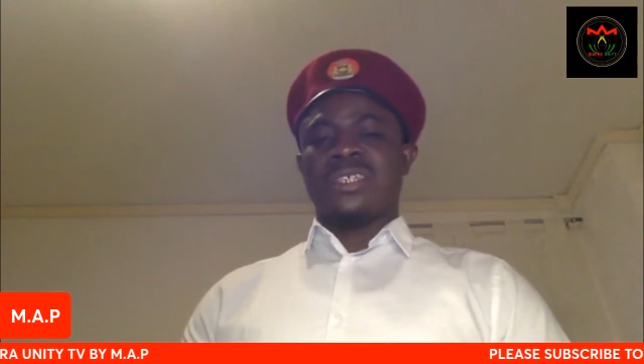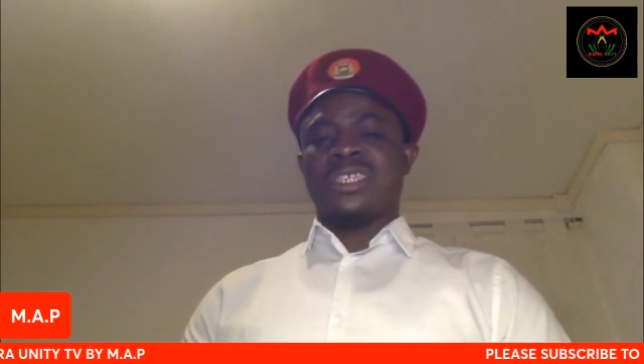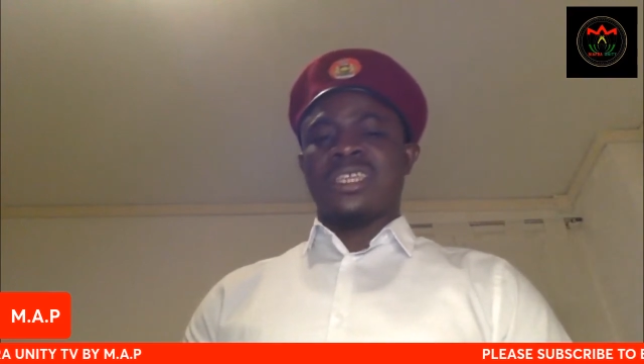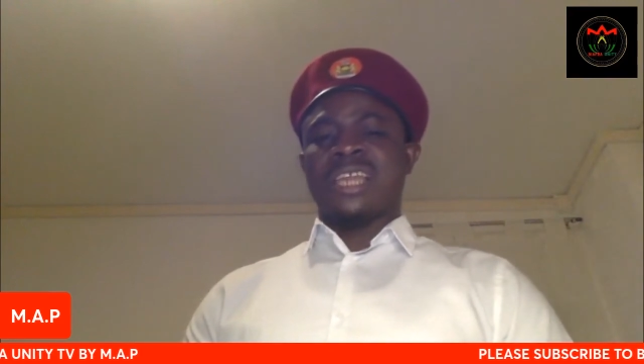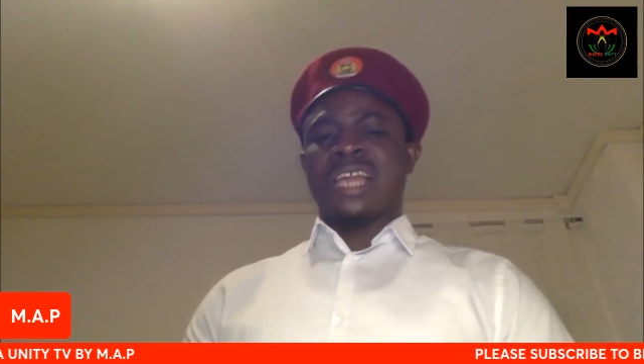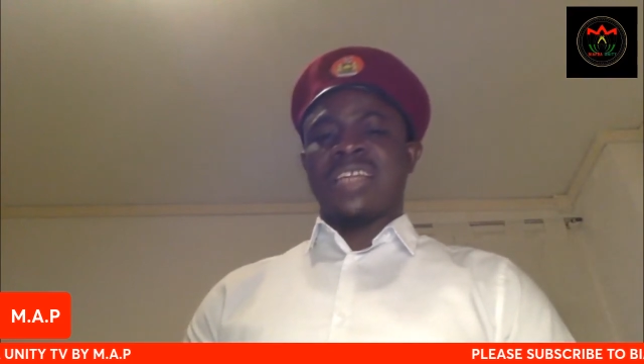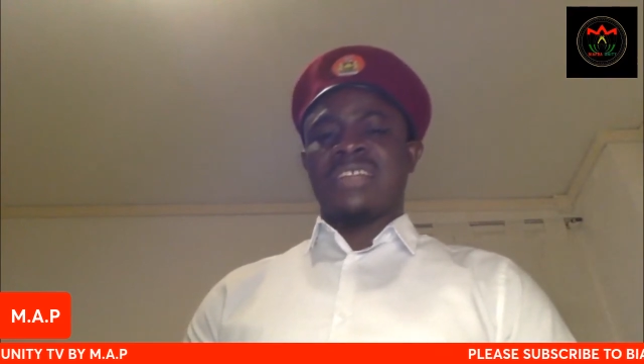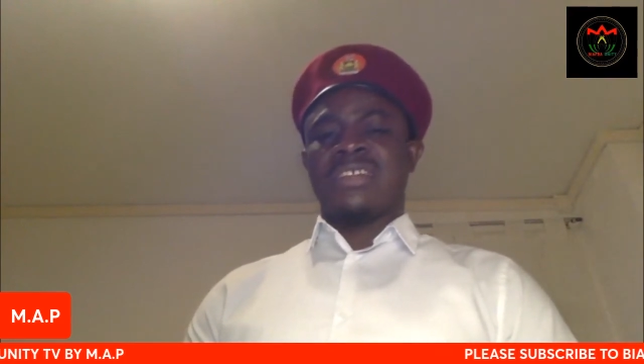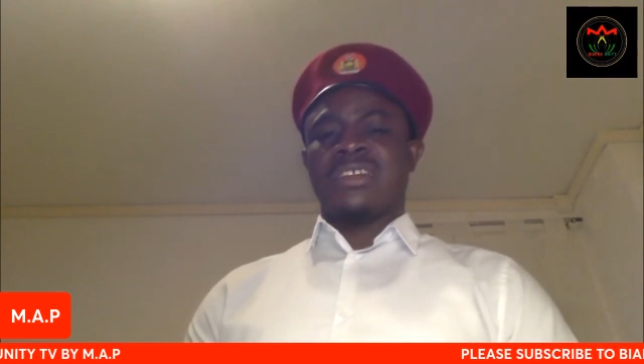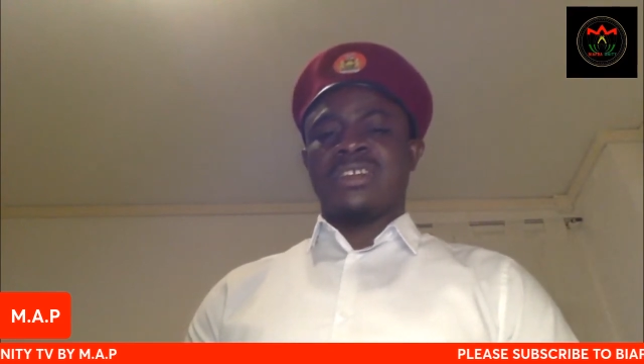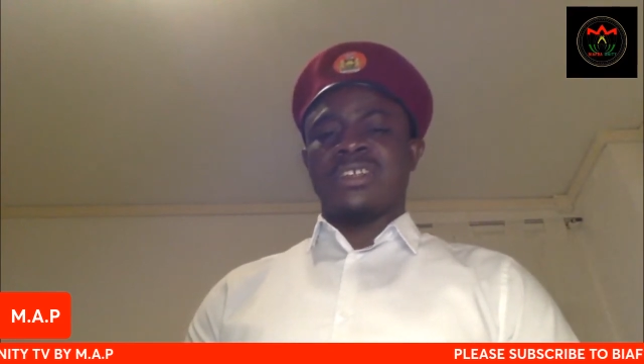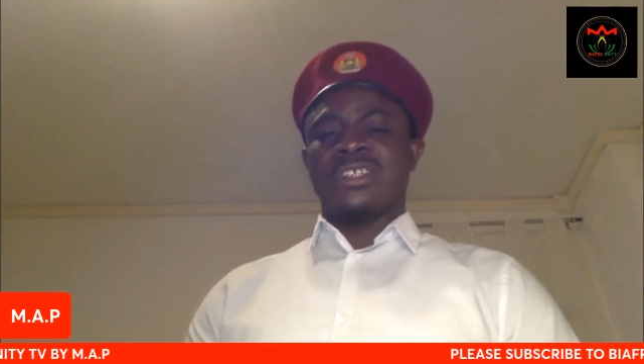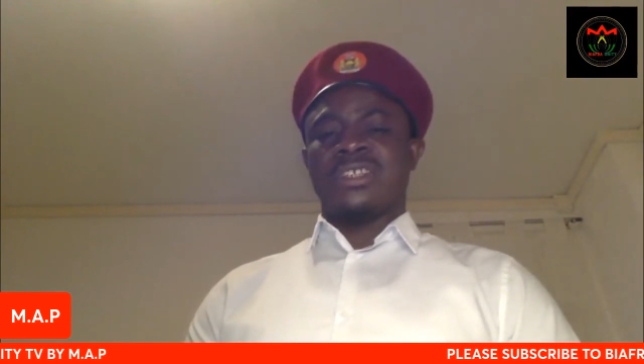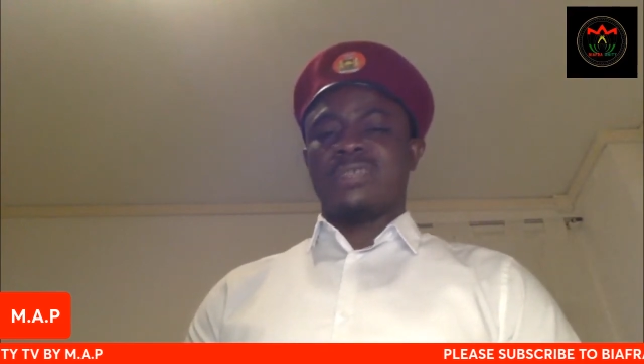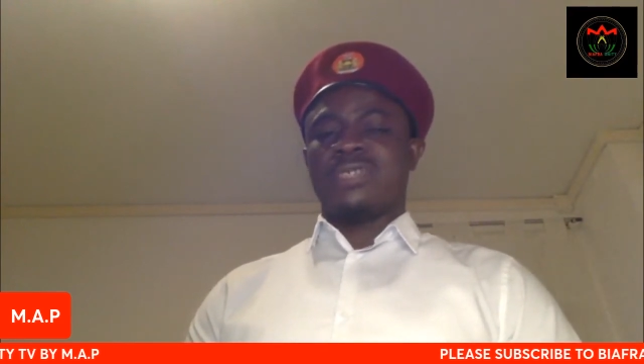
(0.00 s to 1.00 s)
kill
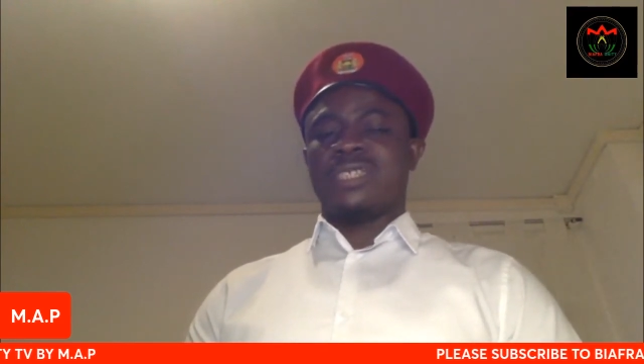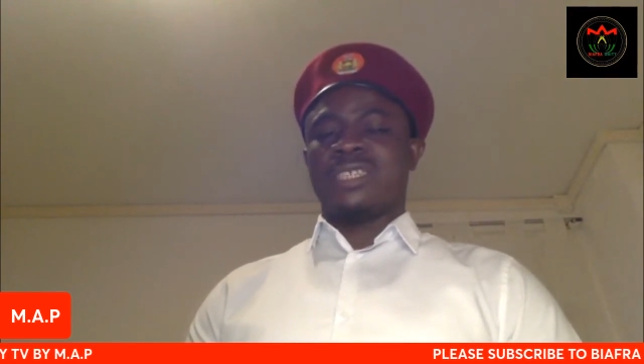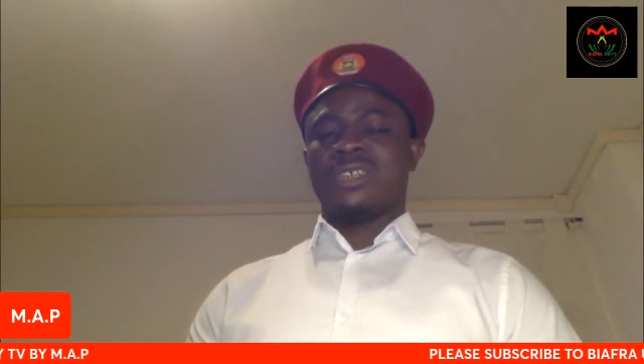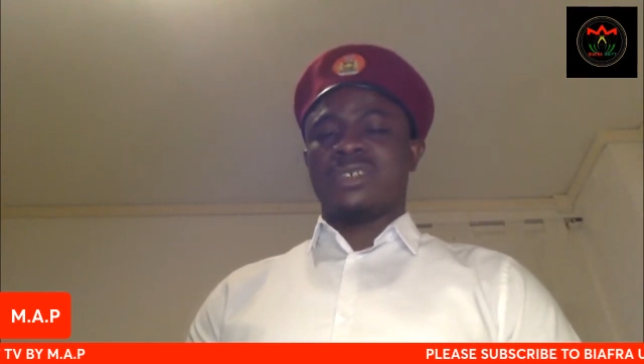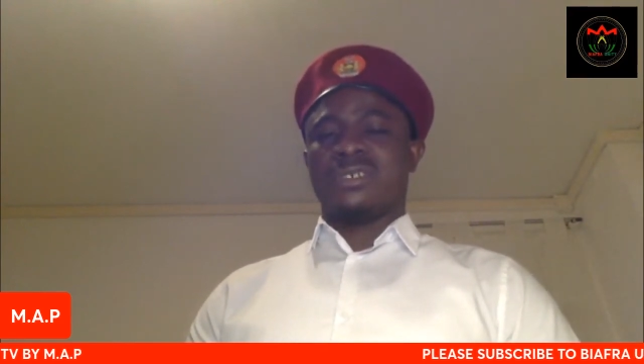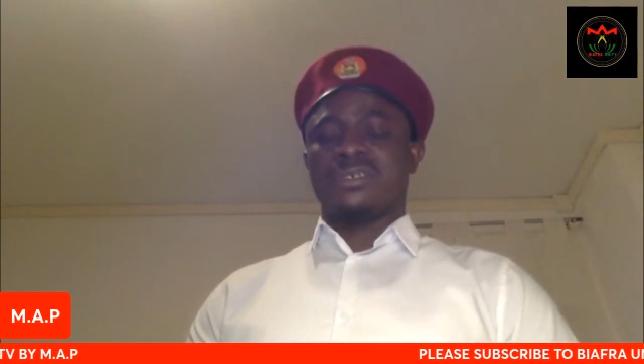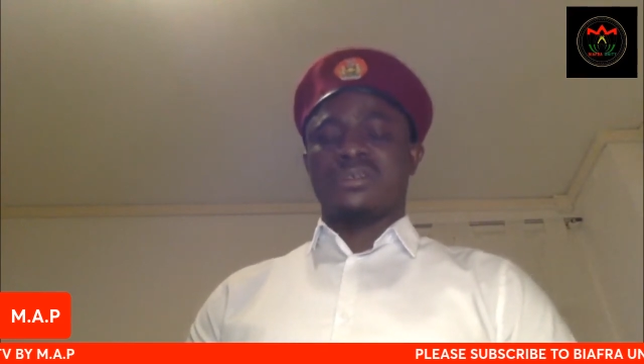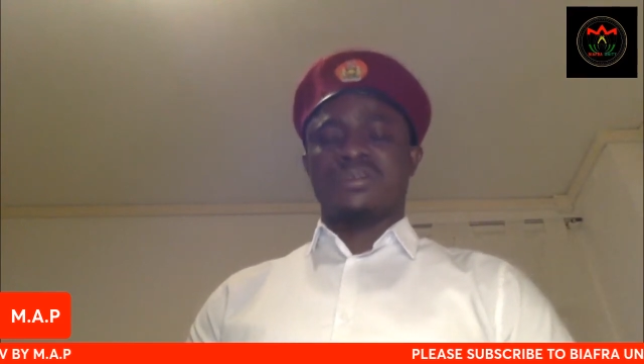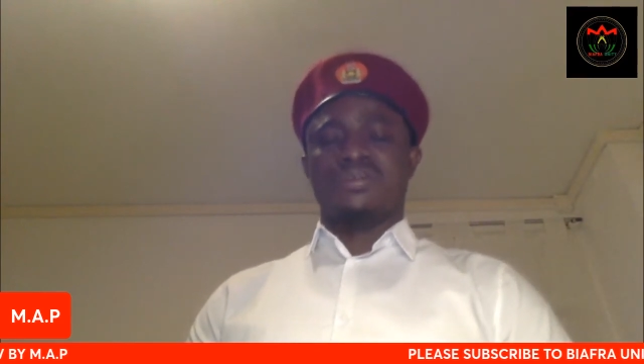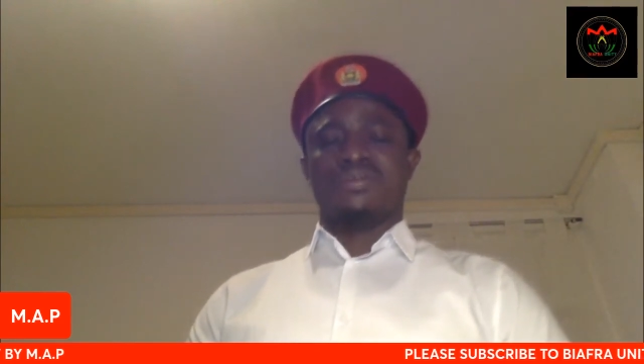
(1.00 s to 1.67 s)
ideology with a gun.